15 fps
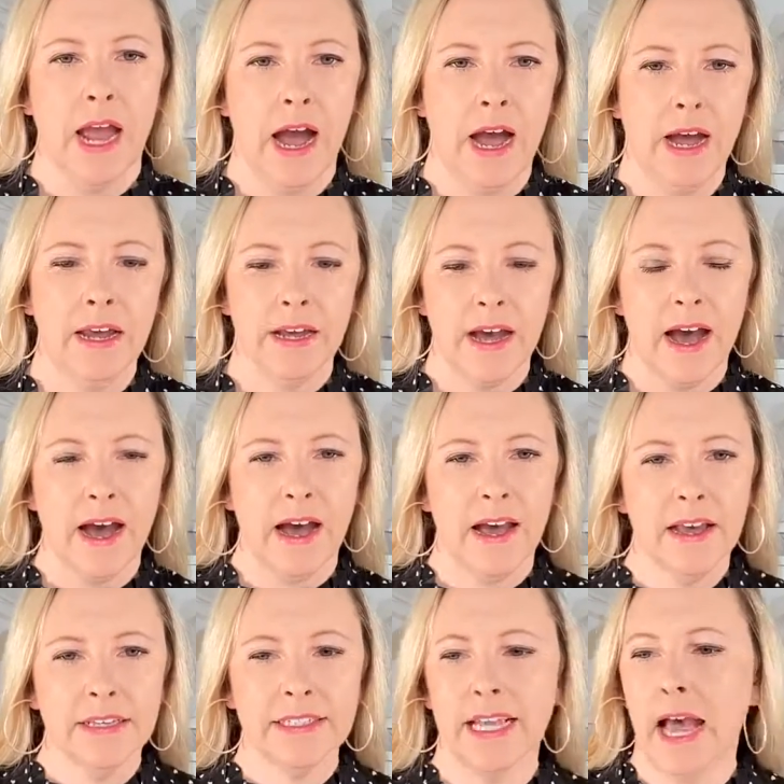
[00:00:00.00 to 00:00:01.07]
Hi
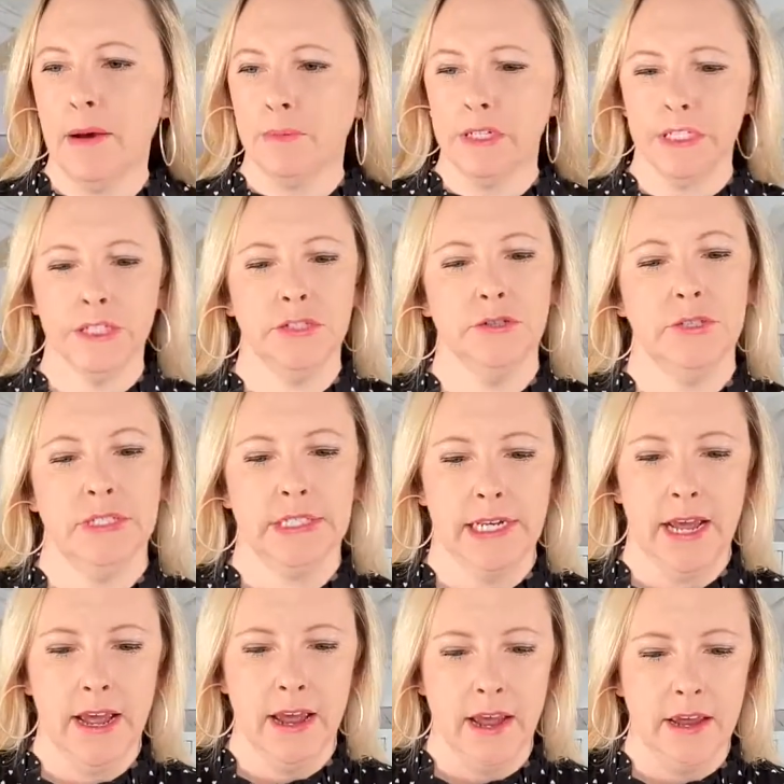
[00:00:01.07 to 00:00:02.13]
guys, happy
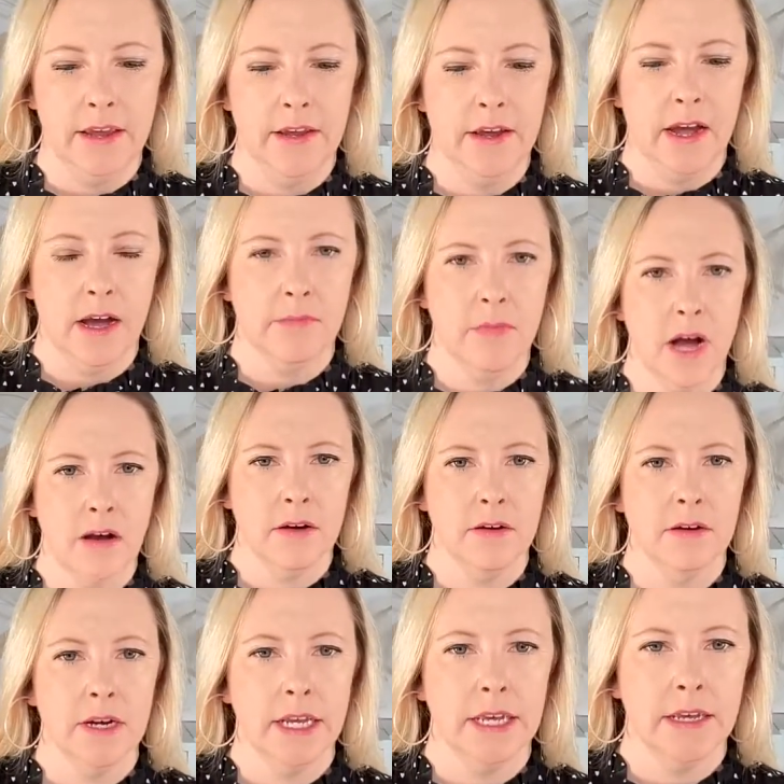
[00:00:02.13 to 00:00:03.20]
Tuesday. Come
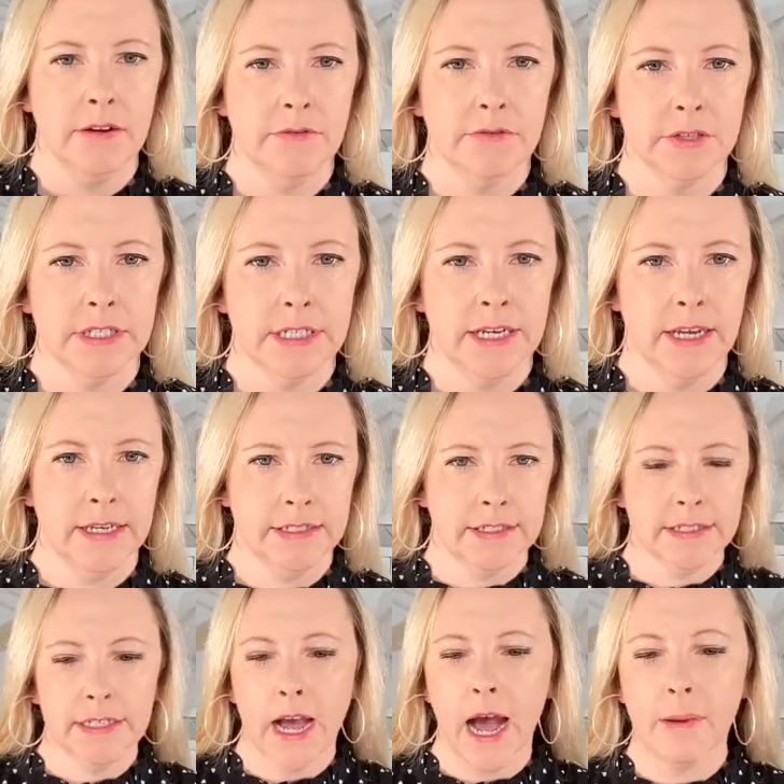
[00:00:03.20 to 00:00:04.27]
on in for
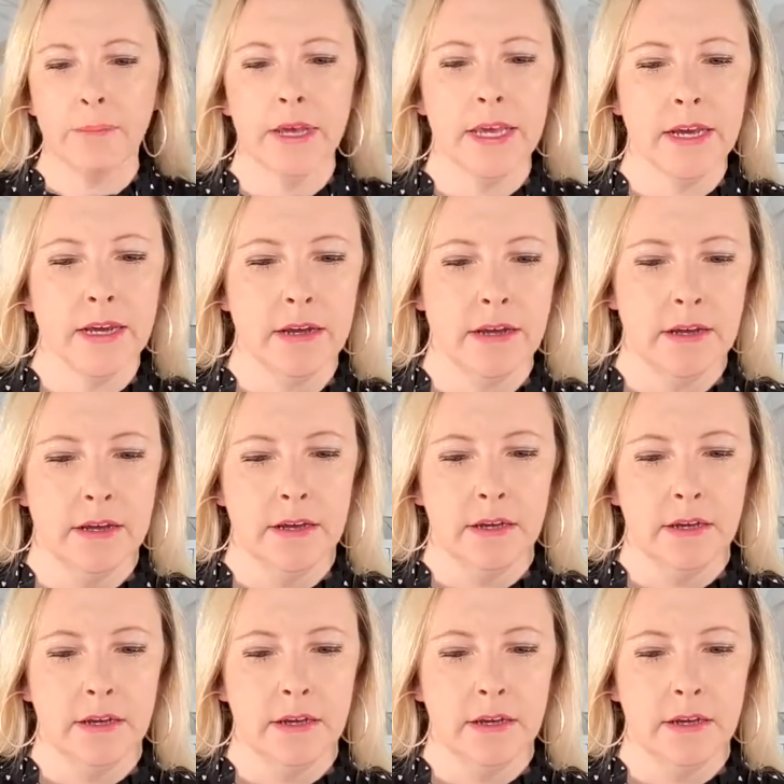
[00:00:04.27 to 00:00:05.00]
today's topic.